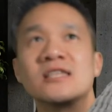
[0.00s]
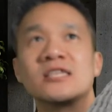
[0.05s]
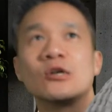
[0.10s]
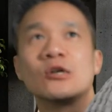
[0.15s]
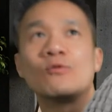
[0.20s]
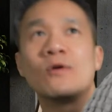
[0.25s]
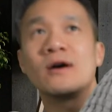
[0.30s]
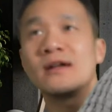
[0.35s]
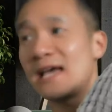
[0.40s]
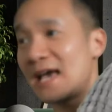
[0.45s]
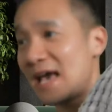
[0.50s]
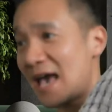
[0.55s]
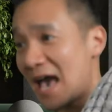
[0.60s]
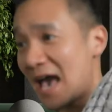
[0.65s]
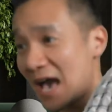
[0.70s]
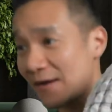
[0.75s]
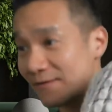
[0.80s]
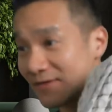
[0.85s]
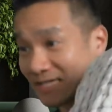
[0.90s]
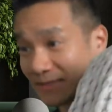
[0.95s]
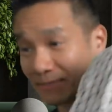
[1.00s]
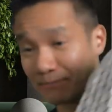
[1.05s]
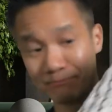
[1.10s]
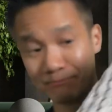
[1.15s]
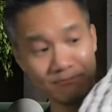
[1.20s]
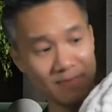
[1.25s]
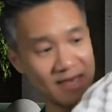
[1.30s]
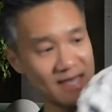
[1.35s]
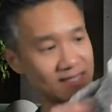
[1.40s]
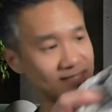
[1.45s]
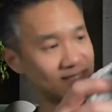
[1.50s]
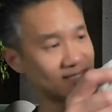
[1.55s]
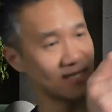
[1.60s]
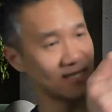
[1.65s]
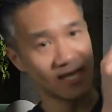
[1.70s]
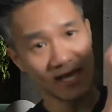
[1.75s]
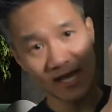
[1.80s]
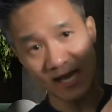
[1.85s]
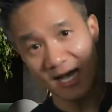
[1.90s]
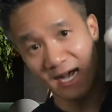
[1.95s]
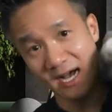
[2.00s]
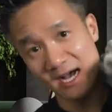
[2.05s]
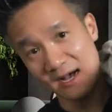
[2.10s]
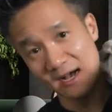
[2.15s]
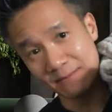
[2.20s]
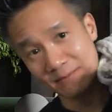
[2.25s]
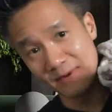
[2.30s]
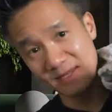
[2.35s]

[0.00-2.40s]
The one I have is mint, uh,